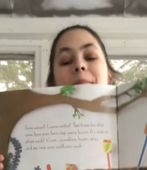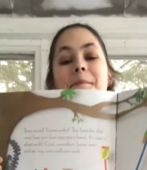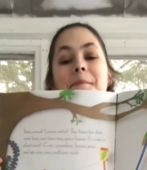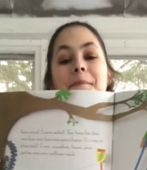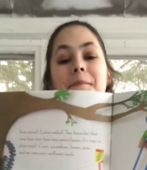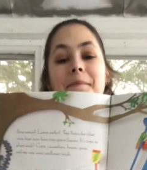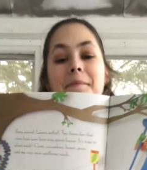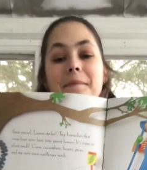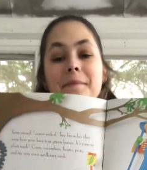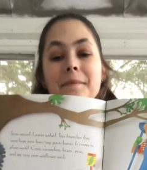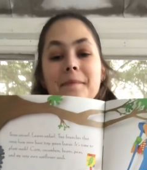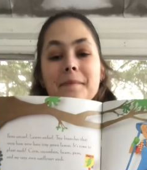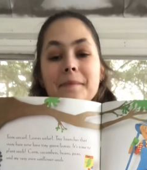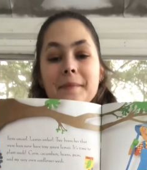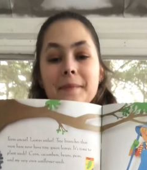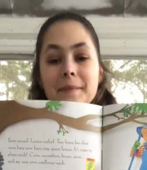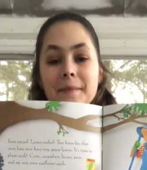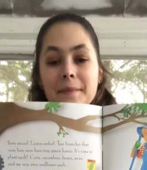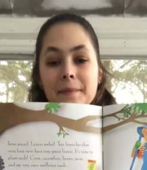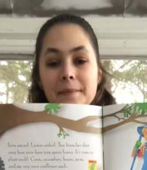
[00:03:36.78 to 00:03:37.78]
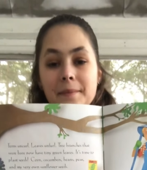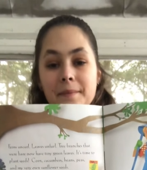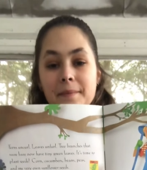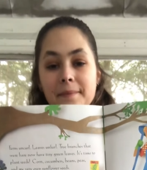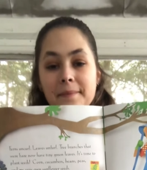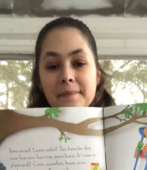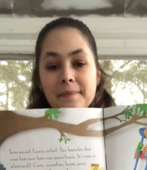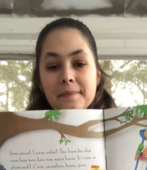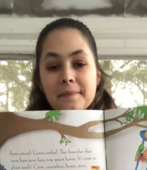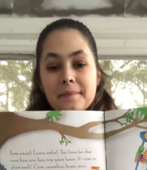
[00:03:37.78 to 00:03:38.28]

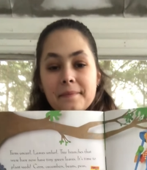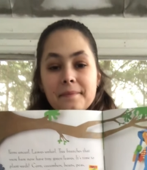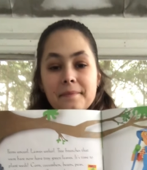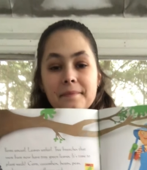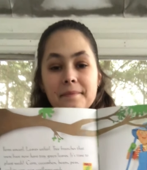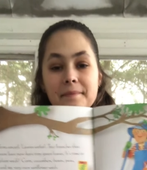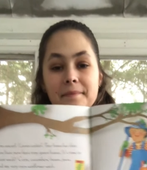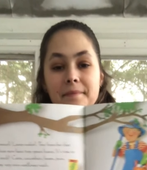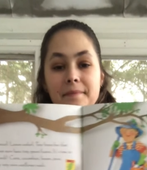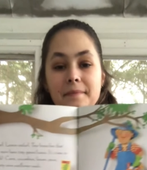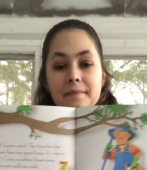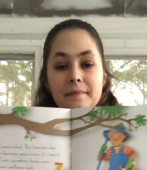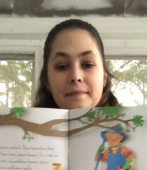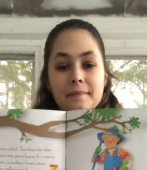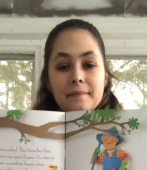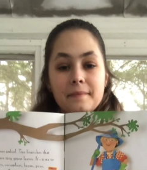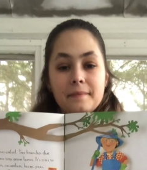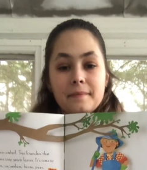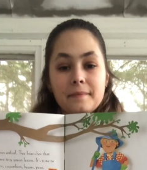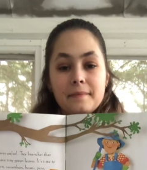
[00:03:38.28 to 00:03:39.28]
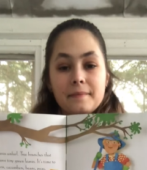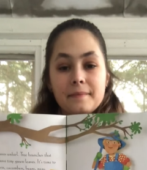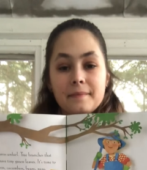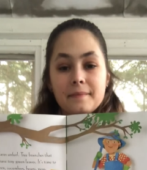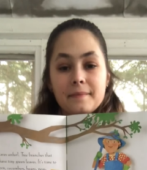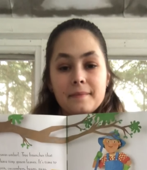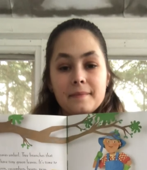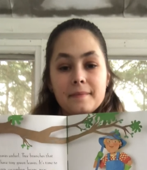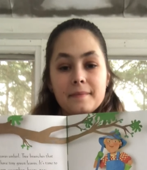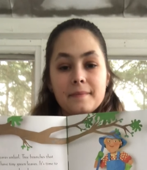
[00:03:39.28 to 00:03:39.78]

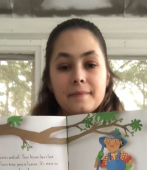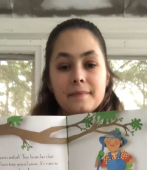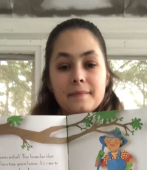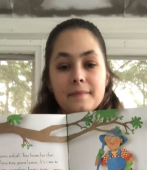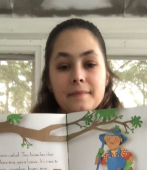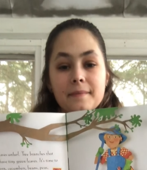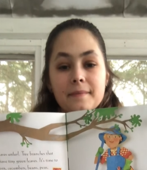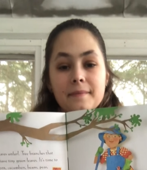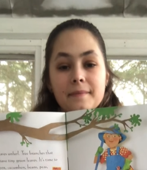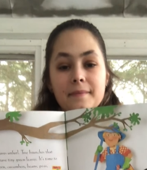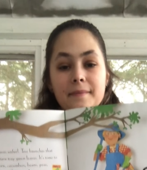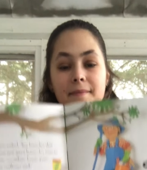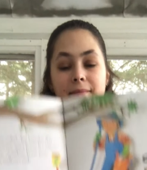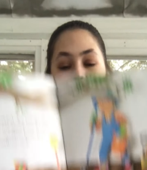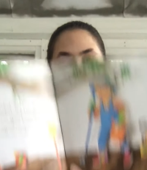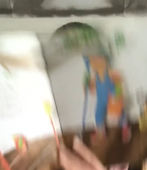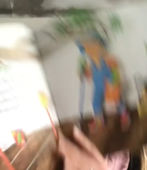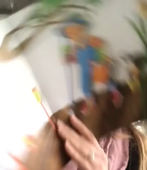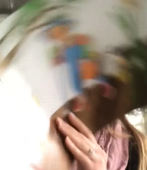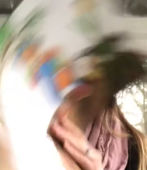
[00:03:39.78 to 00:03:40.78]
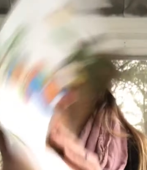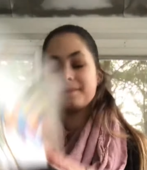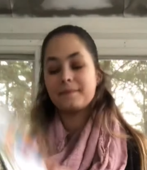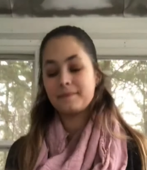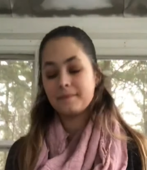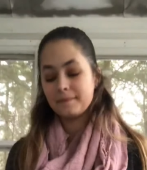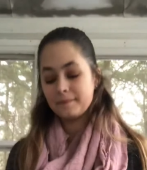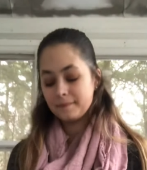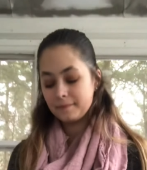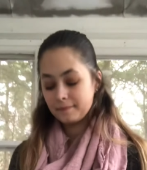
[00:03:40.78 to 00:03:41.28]

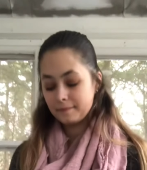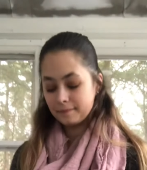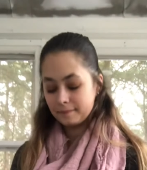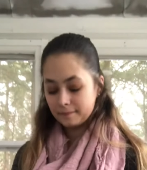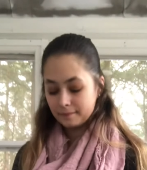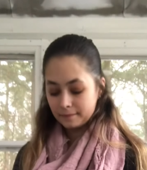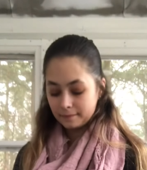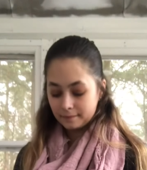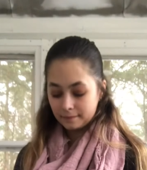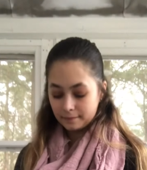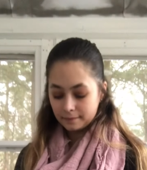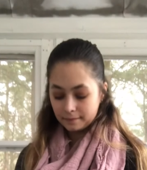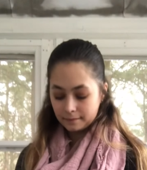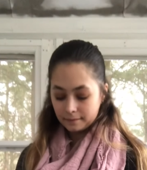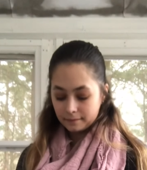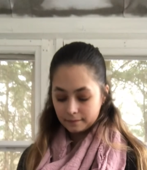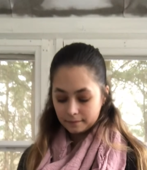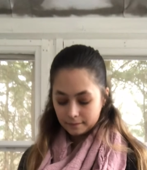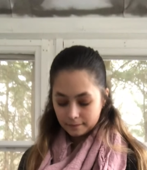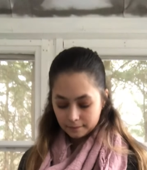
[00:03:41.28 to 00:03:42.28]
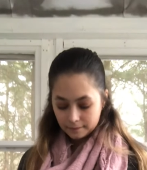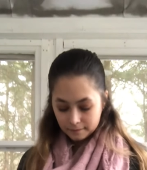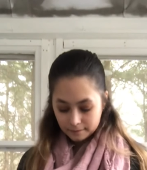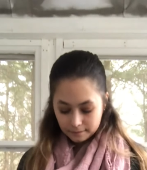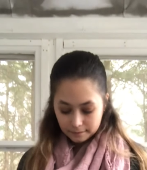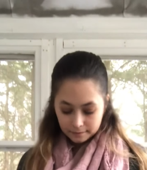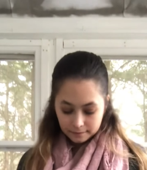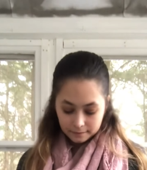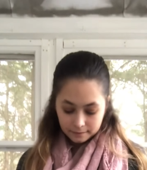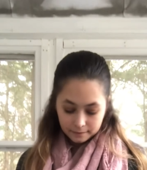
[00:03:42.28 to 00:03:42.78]

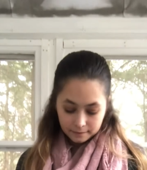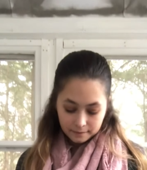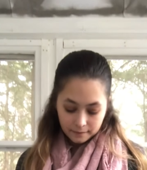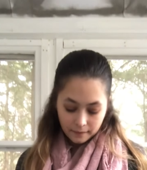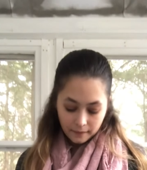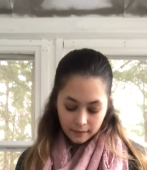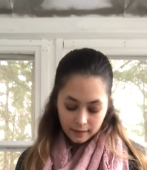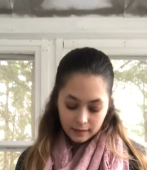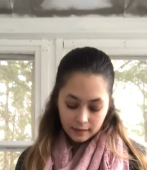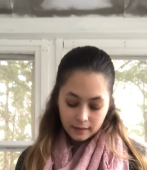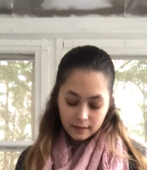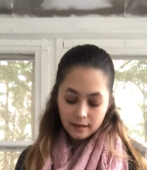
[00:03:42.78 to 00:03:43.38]
Nothing is said.